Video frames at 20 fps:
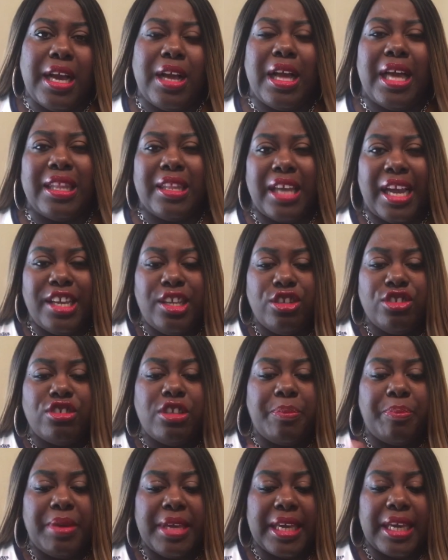I
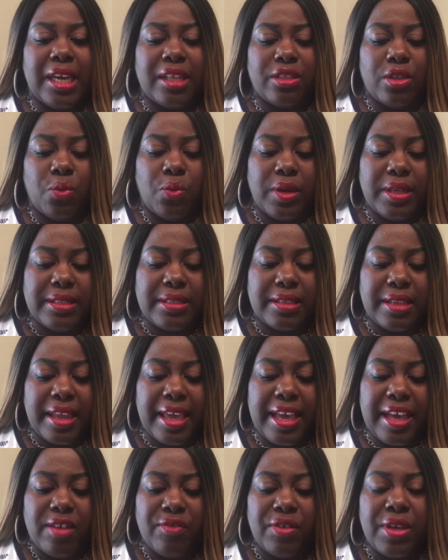usually pick out the ones that
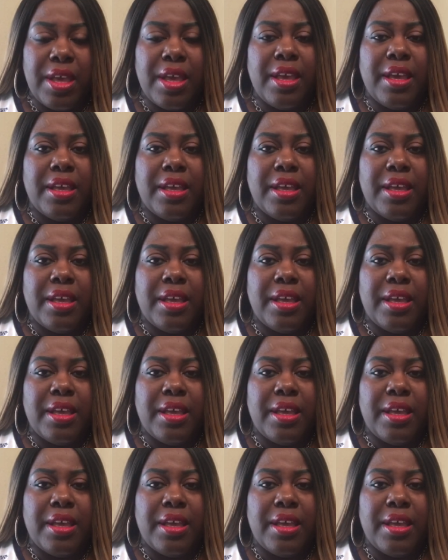have